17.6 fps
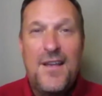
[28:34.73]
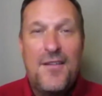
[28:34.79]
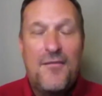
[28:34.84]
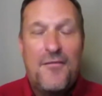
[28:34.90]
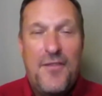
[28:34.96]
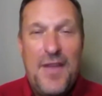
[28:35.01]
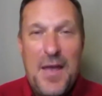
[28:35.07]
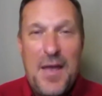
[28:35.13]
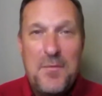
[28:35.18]

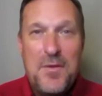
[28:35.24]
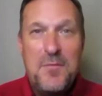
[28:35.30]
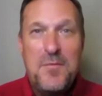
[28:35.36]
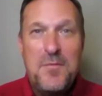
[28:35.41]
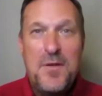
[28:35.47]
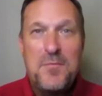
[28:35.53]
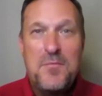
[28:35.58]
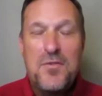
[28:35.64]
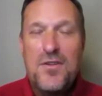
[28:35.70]
family
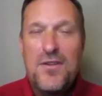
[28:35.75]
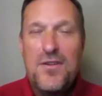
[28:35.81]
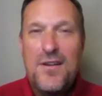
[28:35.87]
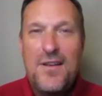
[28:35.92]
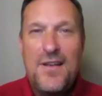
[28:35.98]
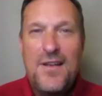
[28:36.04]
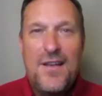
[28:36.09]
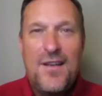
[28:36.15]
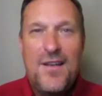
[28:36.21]
member,
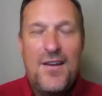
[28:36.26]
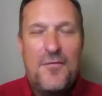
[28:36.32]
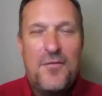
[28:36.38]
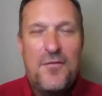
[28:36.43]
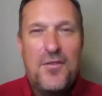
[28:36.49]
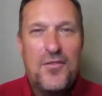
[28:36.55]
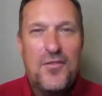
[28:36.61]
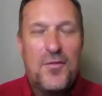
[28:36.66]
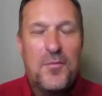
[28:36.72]
if
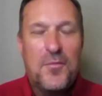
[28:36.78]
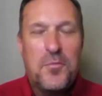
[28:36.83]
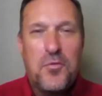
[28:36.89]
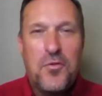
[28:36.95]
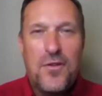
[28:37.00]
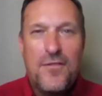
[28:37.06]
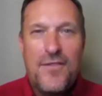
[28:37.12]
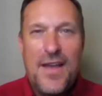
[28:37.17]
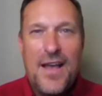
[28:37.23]
you're a
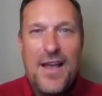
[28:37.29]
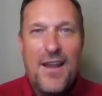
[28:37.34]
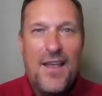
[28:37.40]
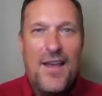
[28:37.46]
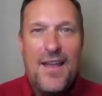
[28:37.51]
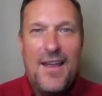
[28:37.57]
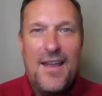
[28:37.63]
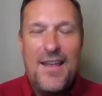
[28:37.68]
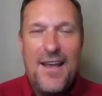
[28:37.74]
supportive
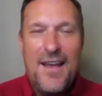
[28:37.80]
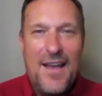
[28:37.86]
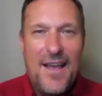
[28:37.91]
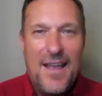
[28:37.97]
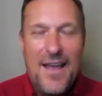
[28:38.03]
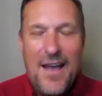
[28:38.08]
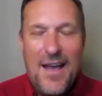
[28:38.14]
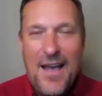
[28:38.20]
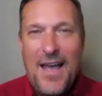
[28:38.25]
ally,
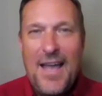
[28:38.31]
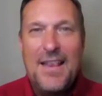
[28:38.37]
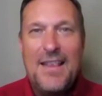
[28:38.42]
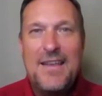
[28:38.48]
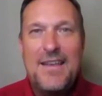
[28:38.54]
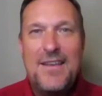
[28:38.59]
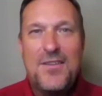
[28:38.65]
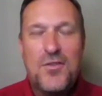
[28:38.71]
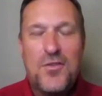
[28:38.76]
I
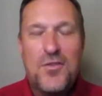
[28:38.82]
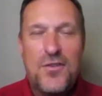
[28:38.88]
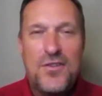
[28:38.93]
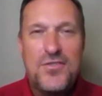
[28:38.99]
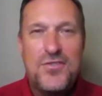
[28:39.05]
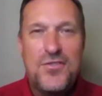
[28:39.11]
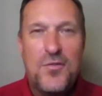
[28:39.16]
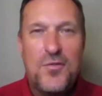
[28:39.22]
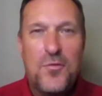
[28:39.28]
highly
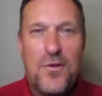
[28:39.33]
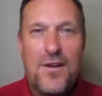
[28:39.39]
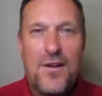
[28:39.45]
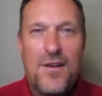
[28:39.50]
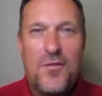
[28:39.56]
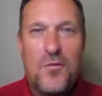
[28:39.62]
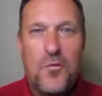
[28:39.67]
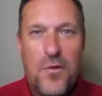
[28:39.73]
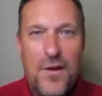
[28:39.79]
encourage you to wear
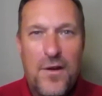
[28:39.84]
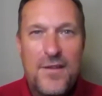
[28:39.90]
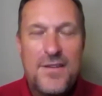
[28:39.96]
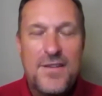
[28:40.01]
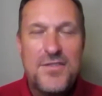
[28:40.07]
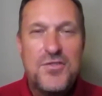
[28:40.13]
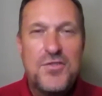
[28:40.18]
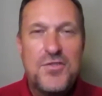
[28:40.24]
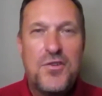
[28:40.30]
it. Wear it
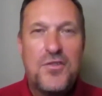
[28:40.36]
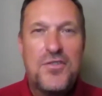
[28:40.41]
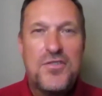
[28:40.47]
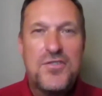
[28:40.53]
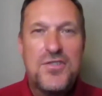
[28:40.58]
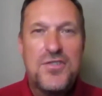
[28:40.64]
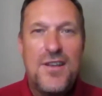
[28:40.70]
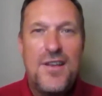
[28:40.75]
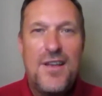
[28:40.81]
to
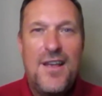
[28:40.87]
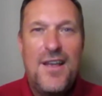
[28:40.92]
church.